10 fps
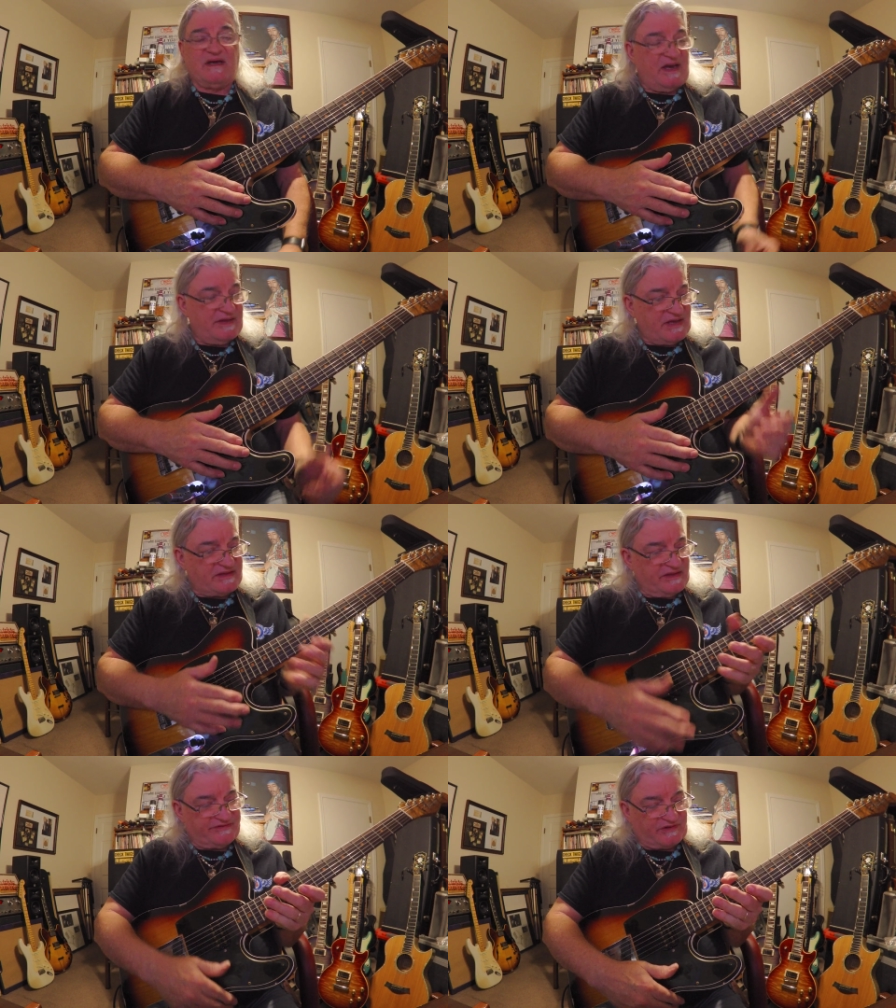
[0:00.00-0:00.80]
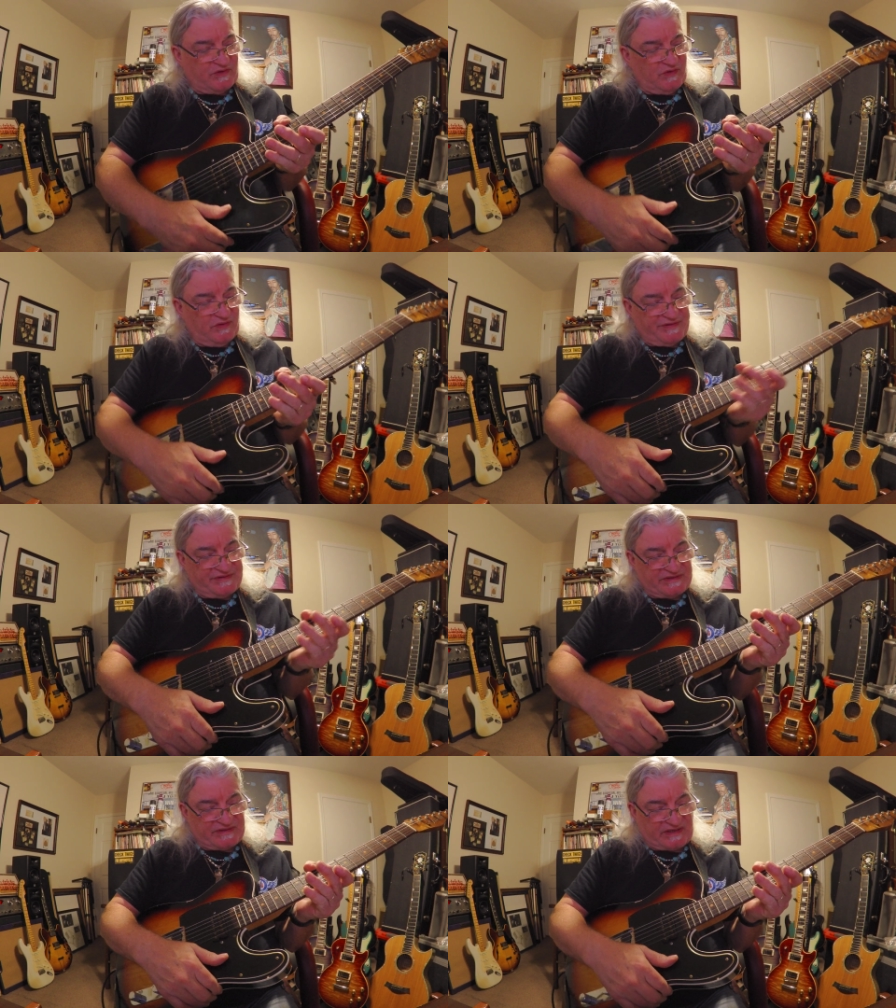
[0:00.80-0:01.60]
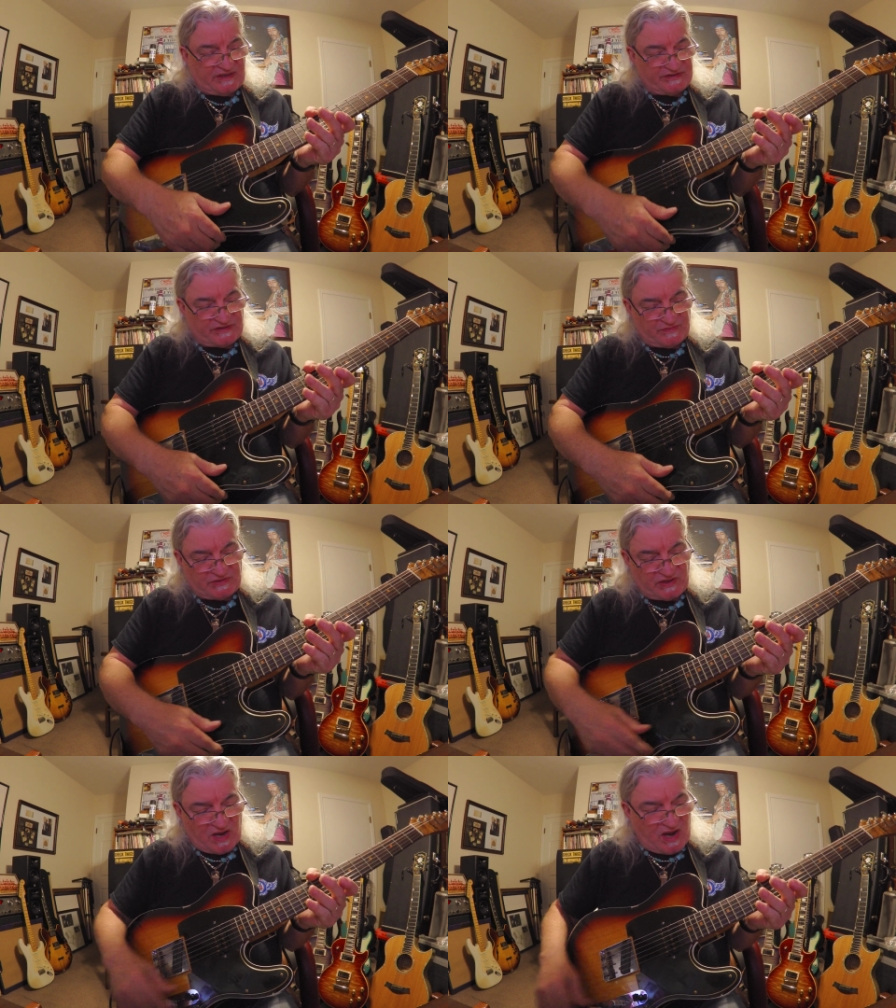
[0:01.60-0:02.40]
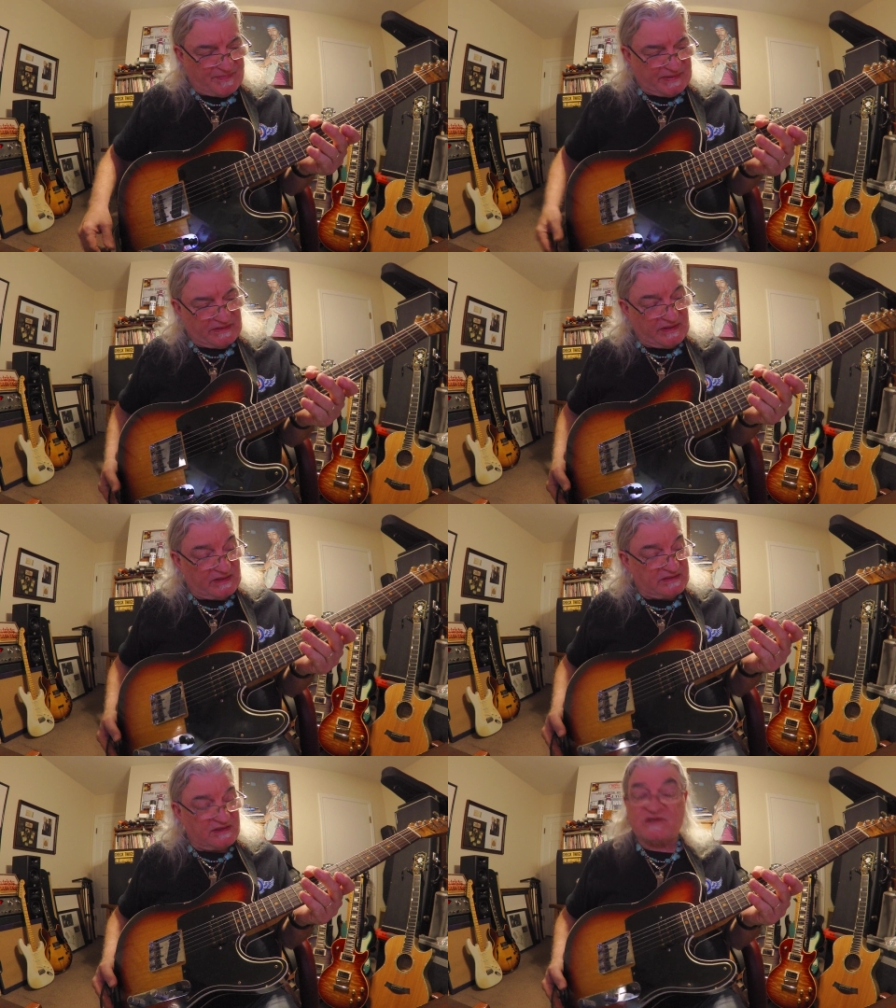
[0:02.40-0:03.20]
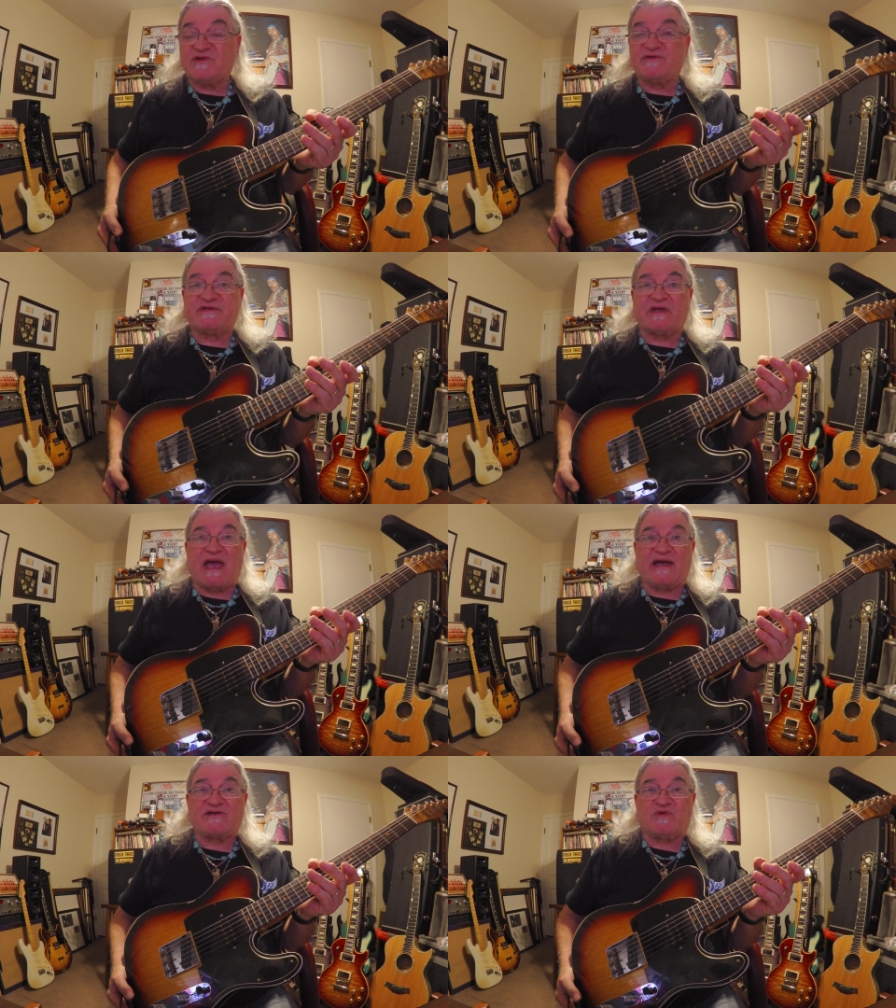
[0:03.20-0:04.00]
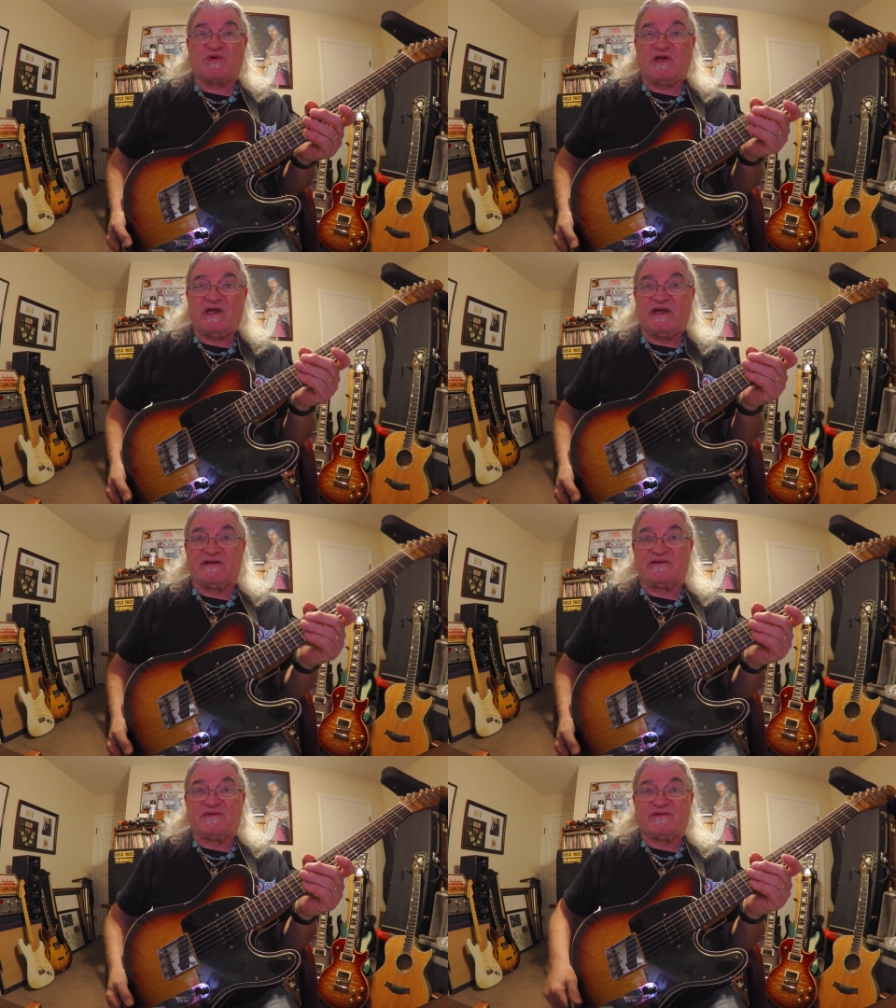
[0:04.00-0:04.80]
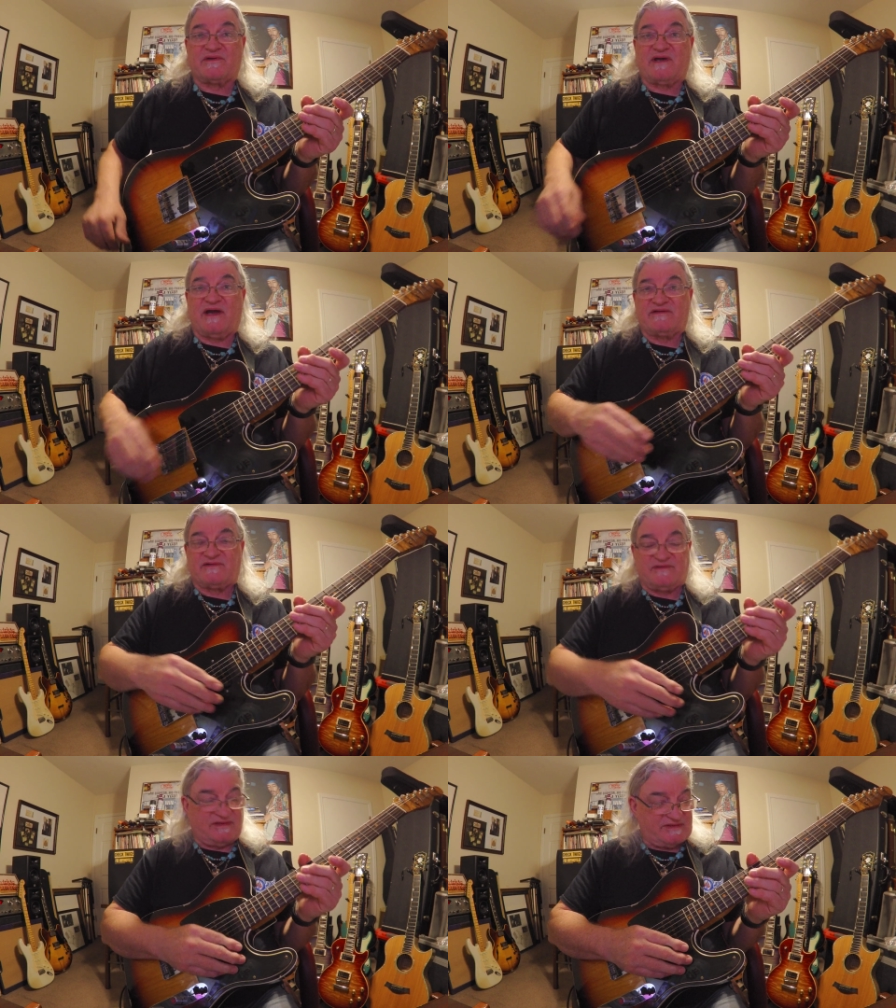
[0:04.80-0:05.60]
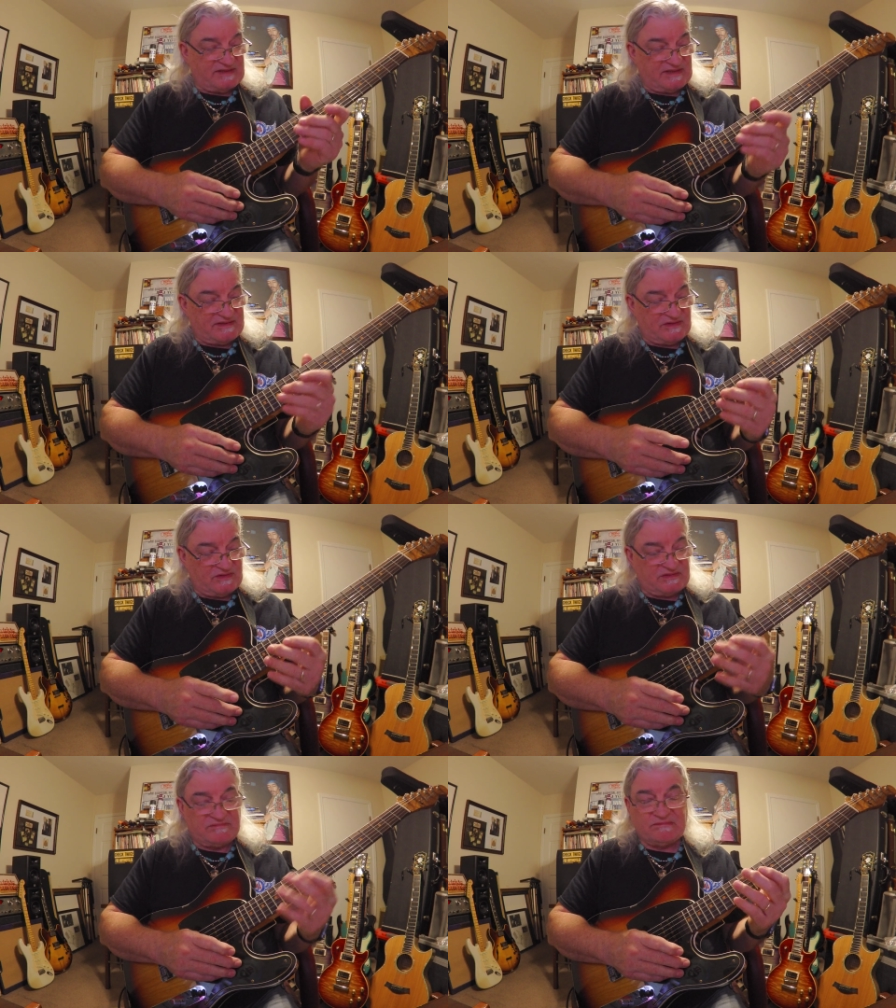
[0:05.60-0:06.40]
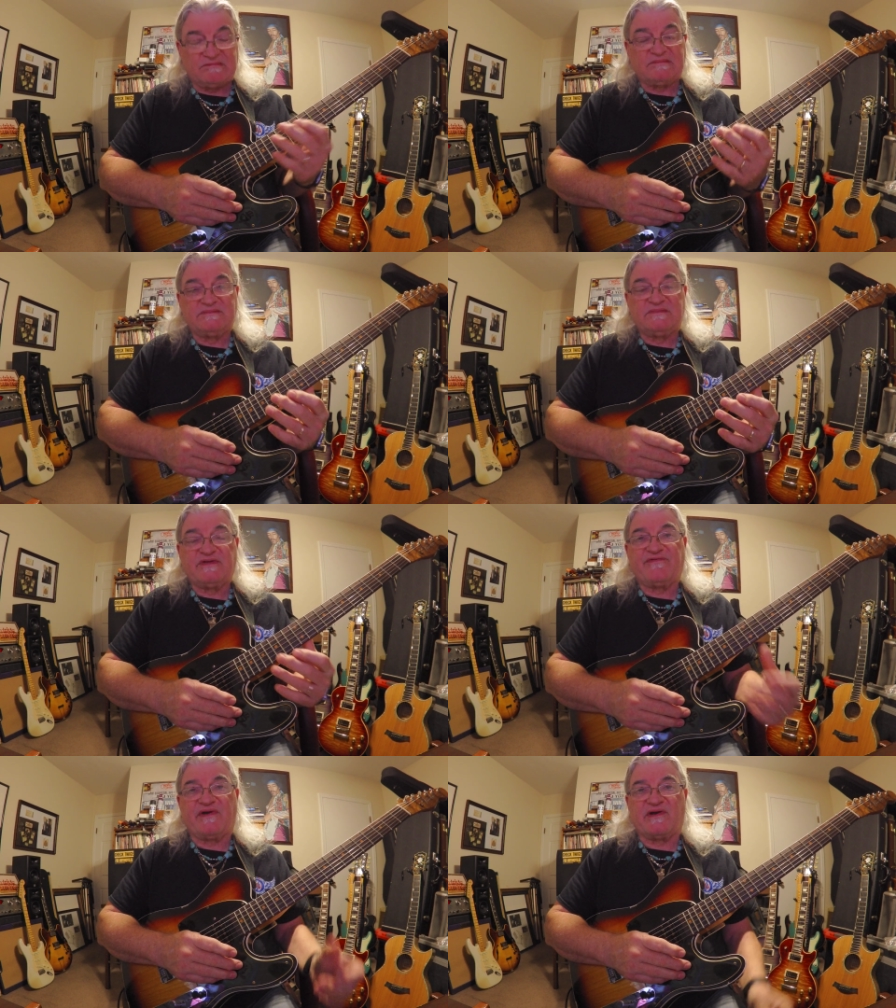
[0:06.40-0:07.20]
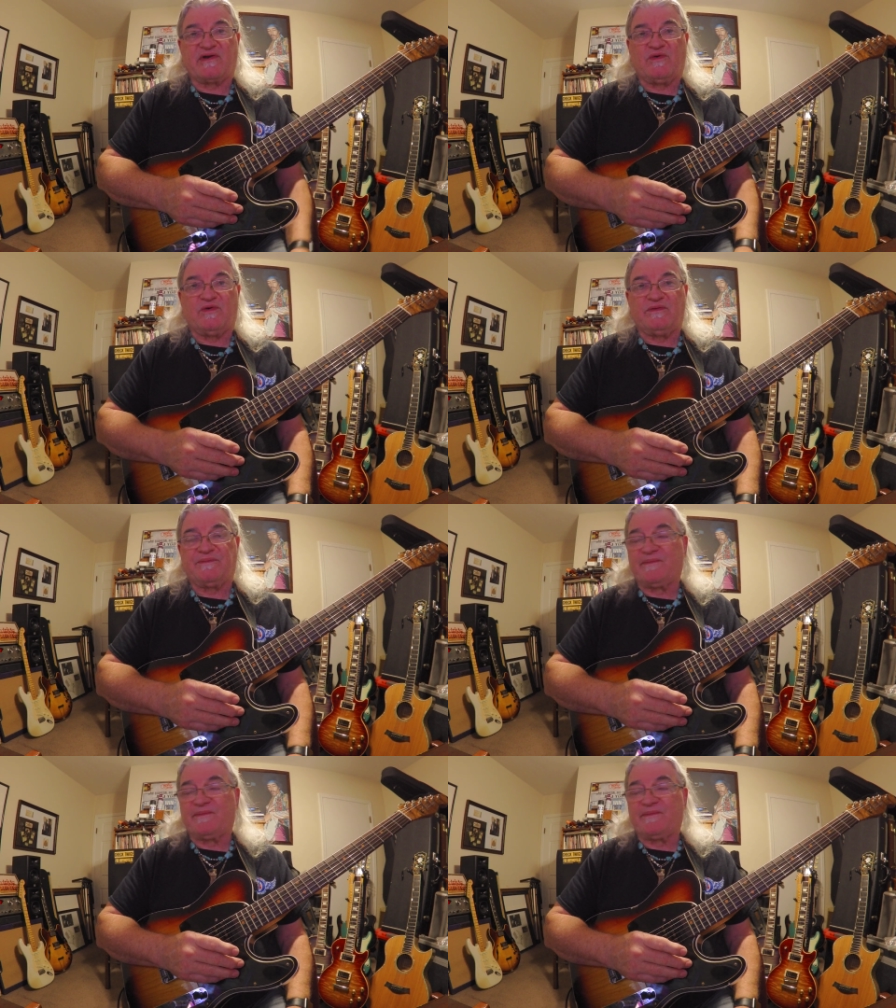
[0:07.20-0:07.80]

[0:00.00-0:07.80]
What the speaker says: I think these are cool. This is a custom shop, and they did use actual clay to do the dots on this thing, so it's very cool.